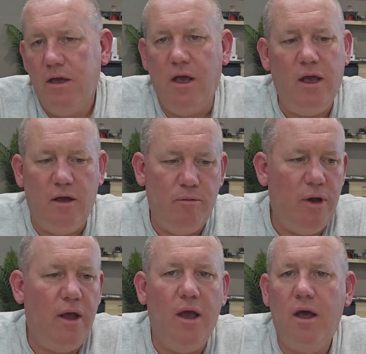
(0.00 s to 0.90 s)

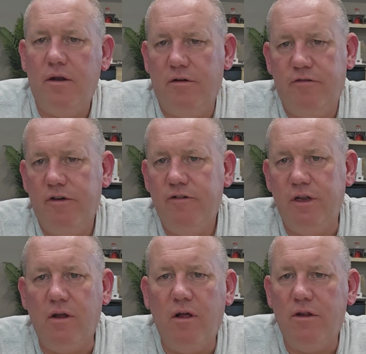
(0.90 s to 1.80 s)
buy a
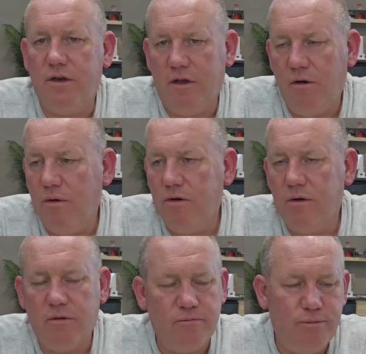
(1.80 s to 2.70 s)
$150
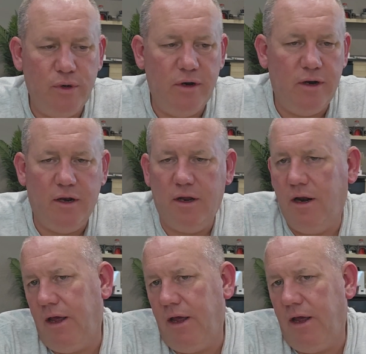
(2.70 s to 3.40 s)
decoder, put it in there.